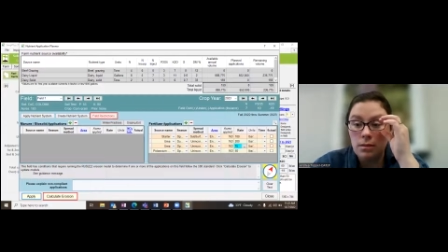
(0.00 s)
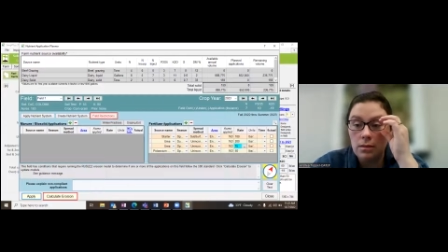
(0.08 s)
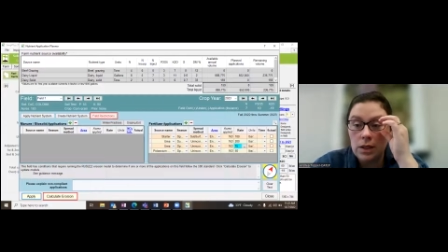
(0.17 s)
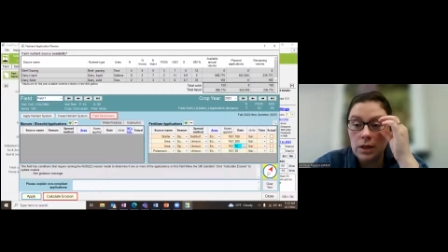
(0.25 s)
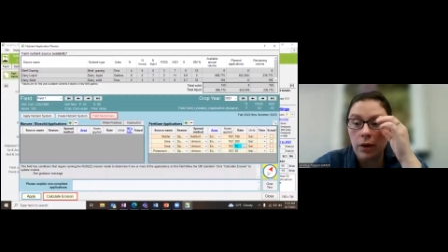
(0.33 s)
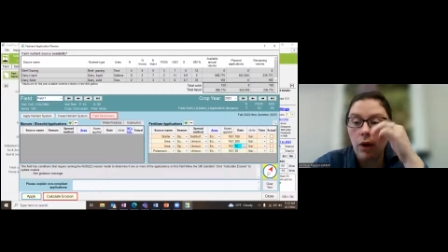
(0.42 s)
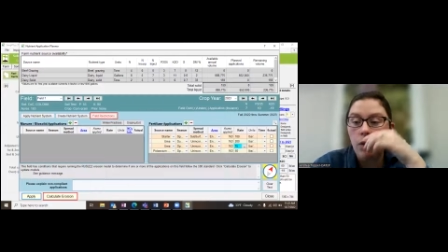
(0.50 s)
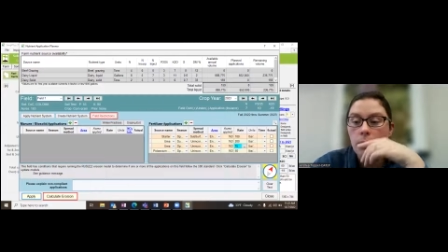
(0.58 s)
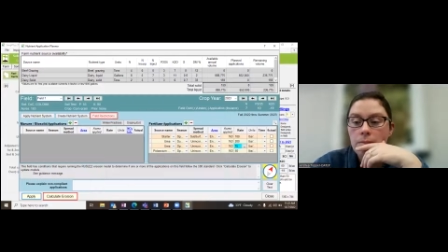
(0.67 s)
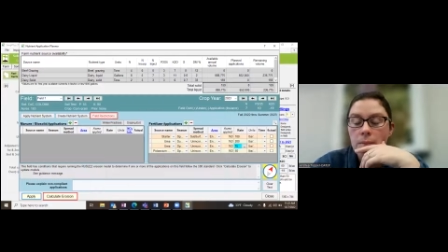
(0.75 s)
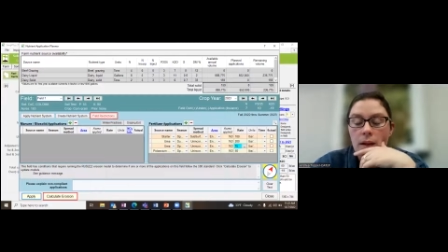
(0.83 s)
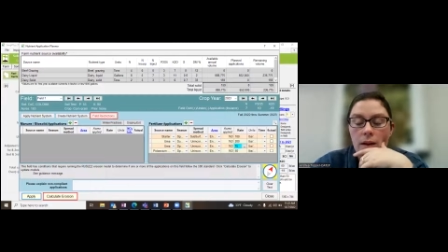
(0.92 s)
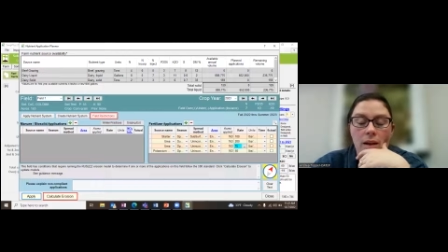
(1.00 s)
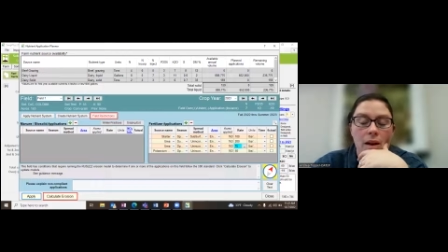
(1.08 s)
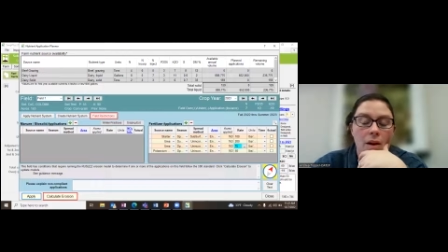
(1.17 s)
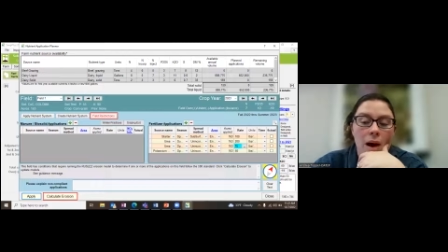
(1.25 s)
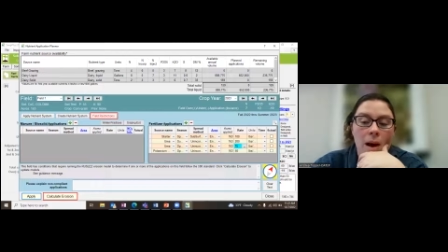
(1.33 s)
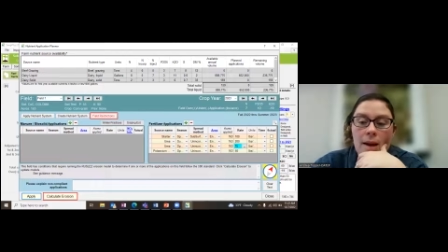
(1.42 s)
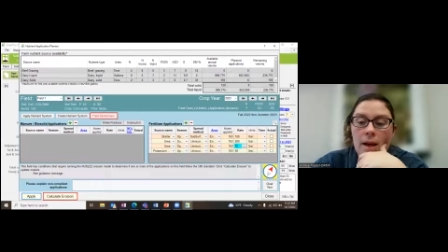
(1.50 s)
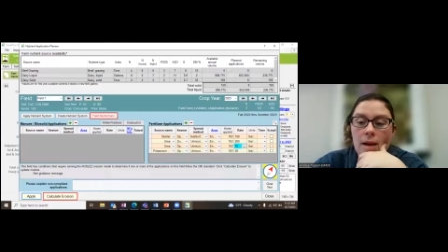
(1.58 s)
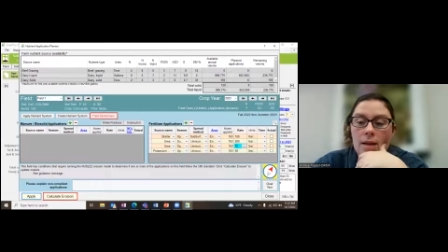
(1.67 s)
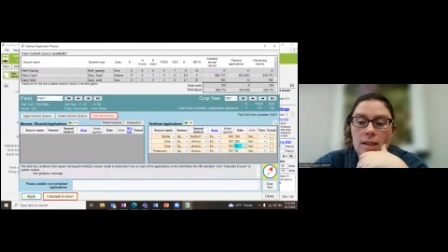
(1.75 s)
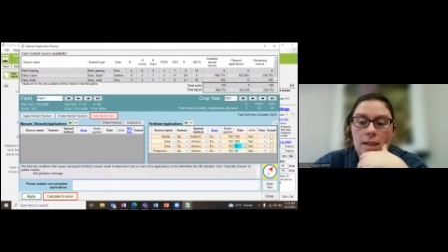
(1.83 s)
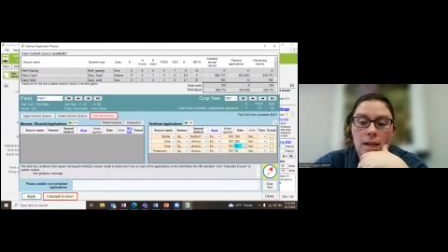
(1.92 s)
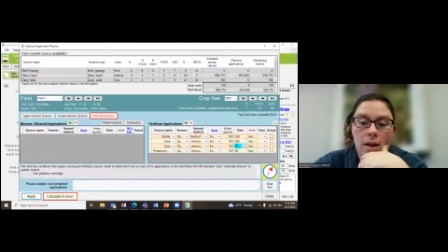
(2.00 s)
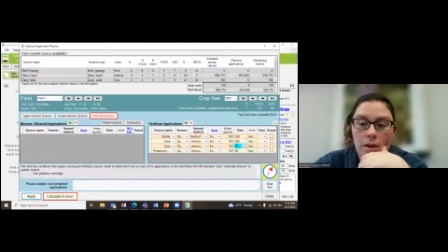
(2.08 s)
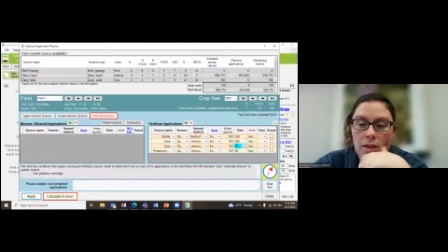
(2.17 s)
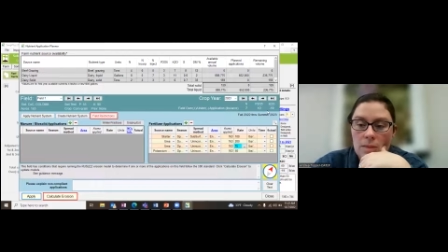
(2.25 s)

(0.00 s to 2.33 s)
zero. I'm not going to sit here and